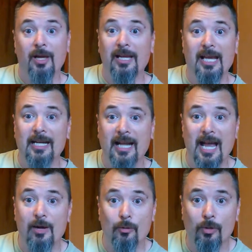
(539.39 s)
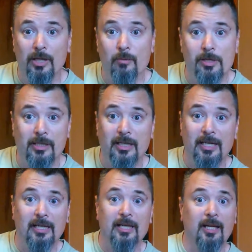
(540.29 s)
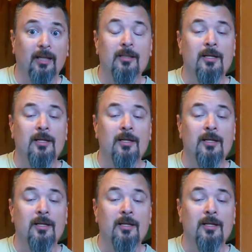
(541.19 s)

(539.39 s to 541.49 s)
Again, a guy who really wasn't in anything.